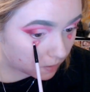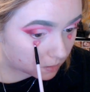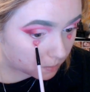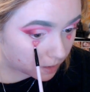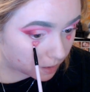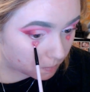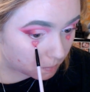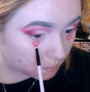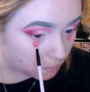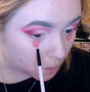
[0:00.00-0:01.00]
to make it
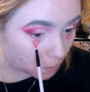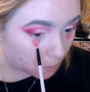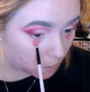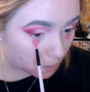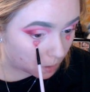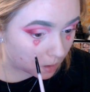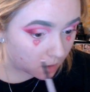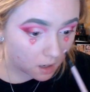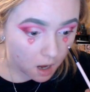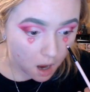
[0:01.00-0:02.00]
more
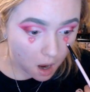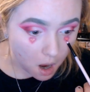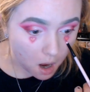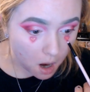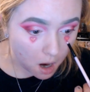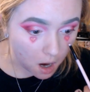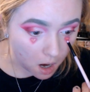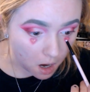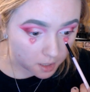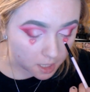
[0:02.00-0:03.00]

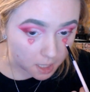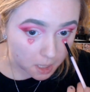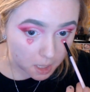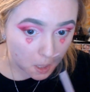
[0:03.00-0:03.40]
hearty.